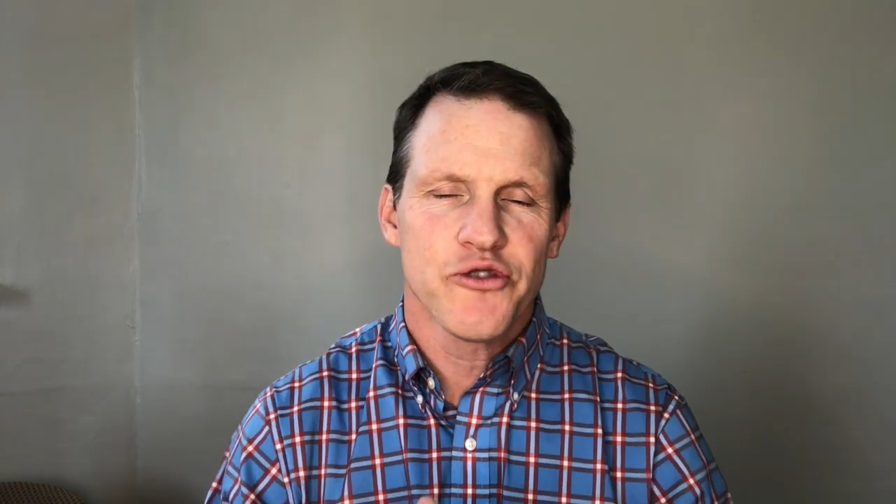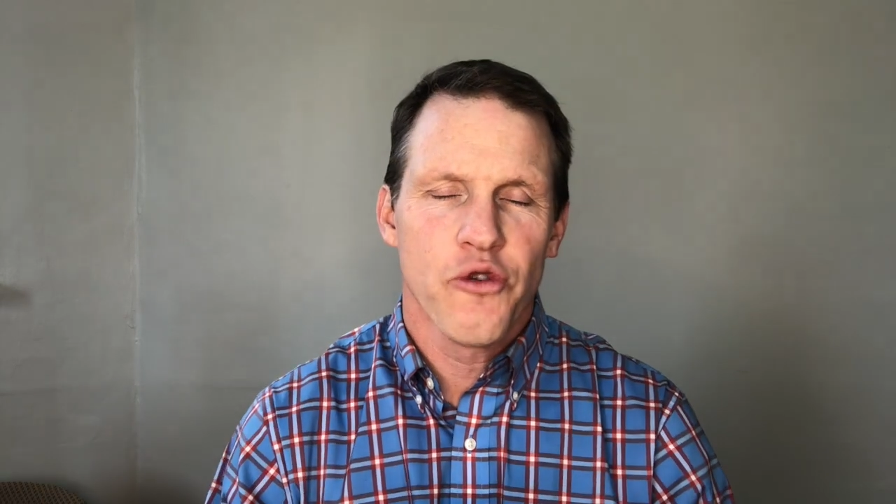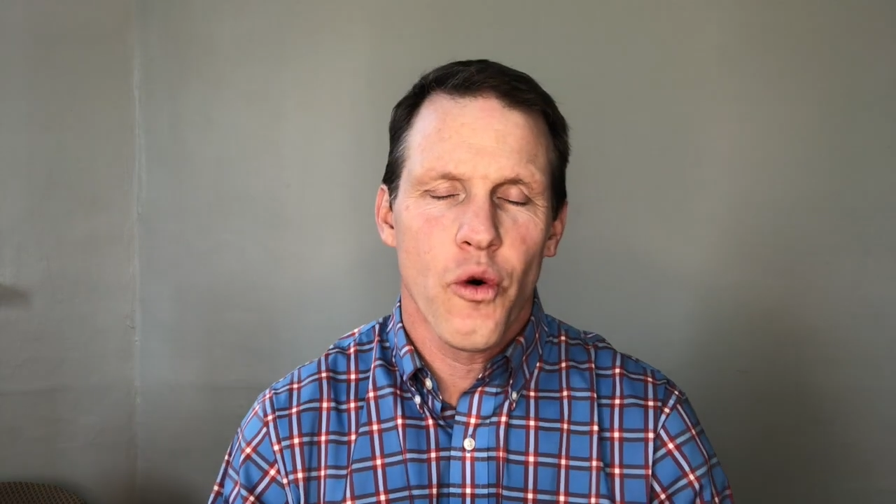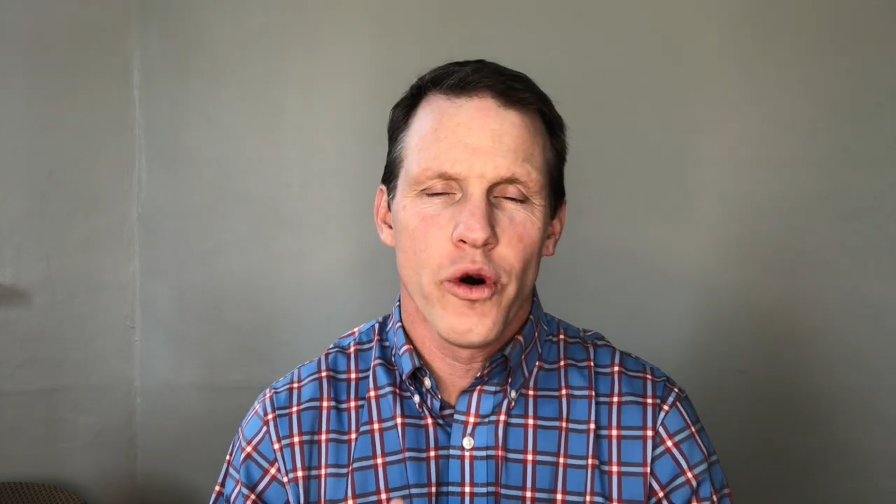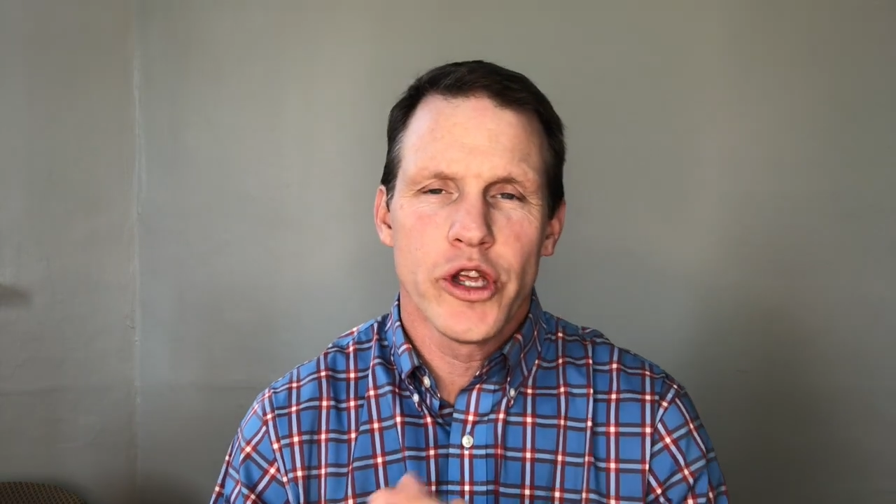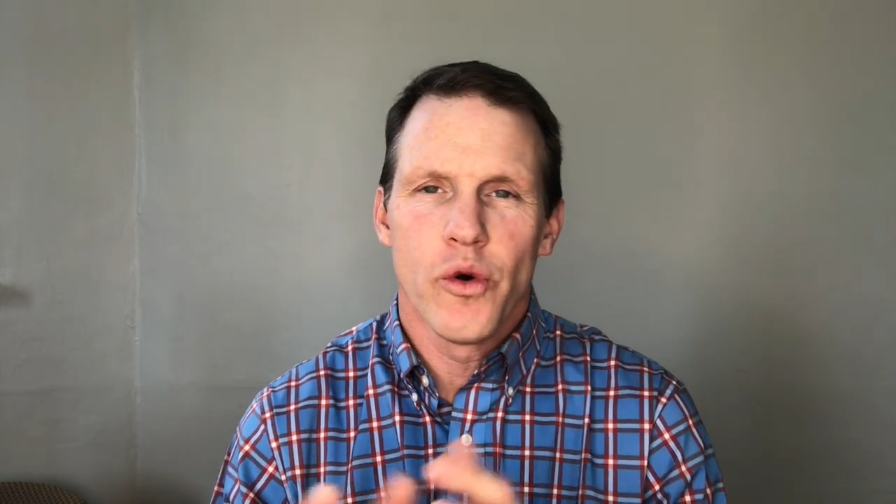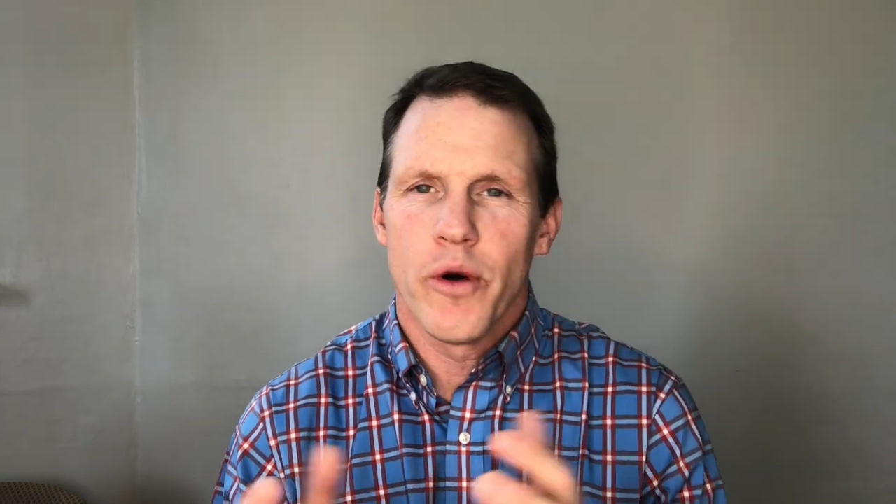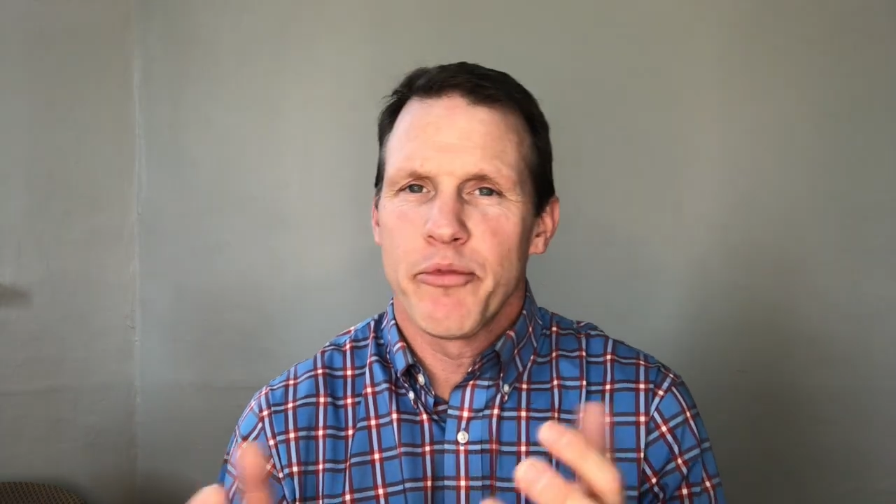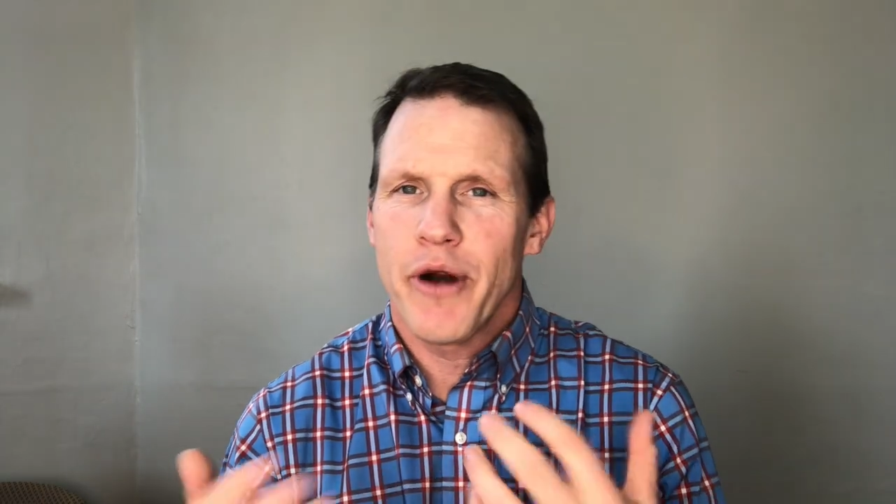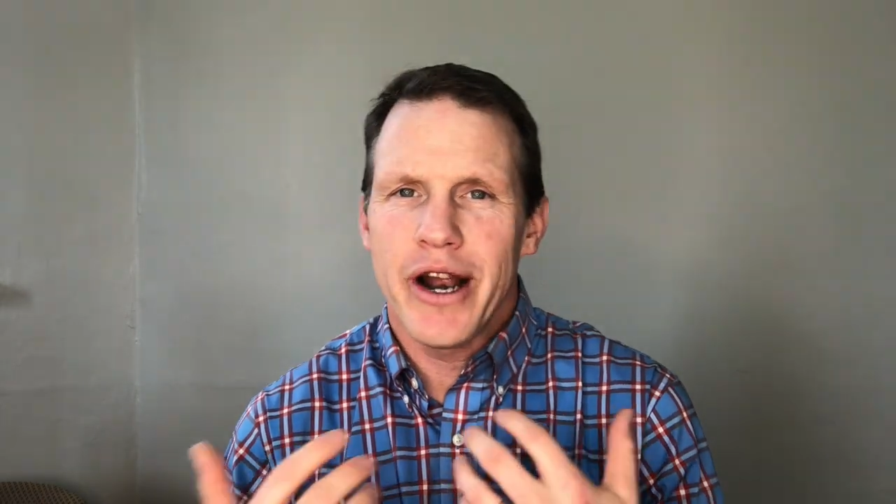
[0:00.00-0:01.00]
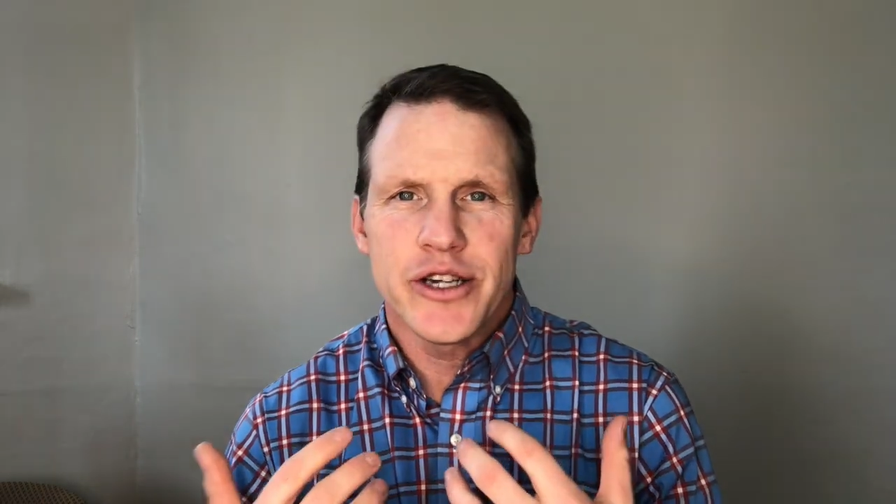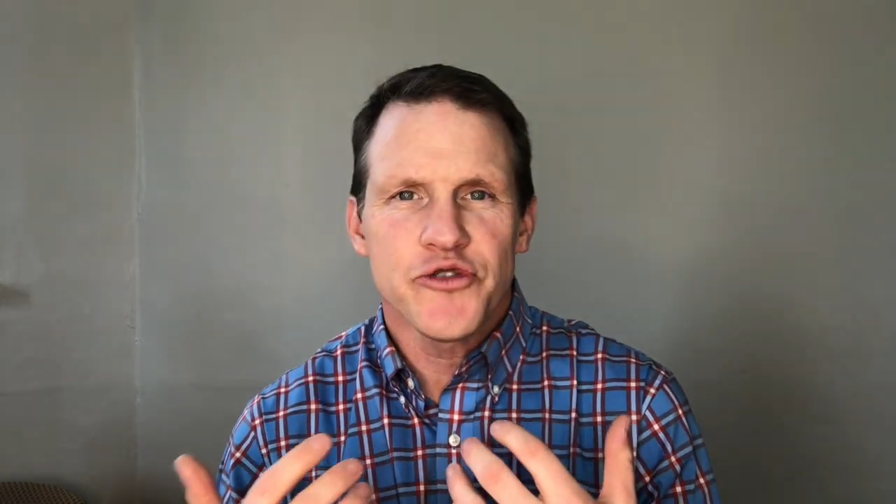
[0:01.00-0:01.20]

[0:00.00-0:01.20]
for your prayers